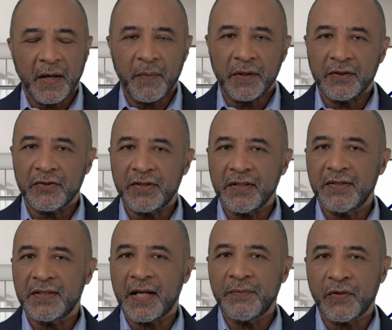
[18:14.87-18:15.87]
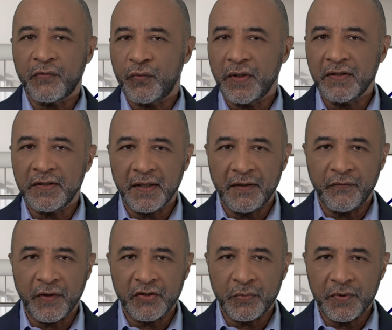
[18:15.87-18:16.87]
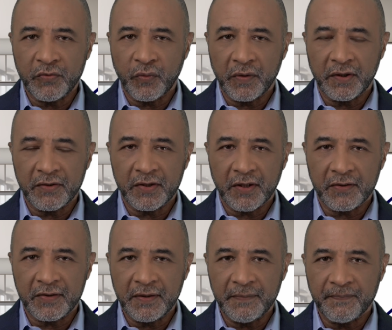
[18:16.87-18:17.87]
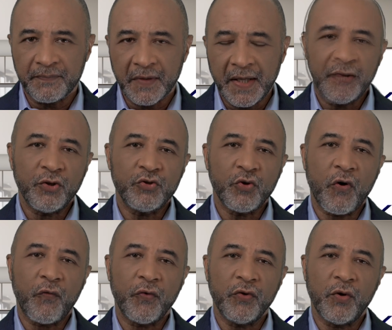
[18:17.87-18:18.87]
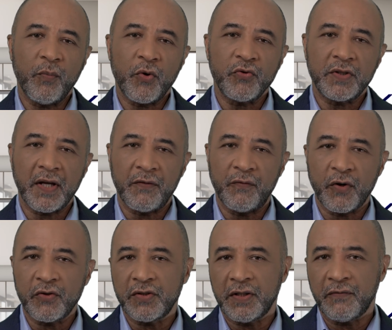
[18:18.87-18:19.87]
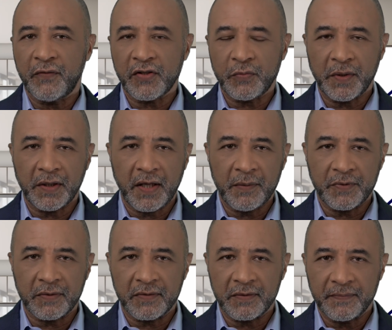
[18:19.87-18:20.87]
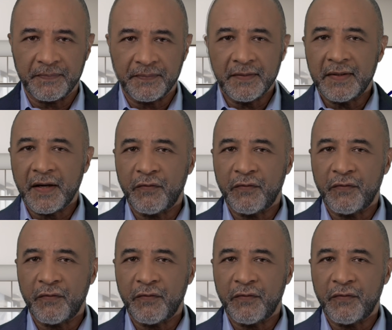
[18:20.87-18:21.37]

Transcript: Among the 6 types of real estate investments we're discussing, condos offer the most diverse investment options. This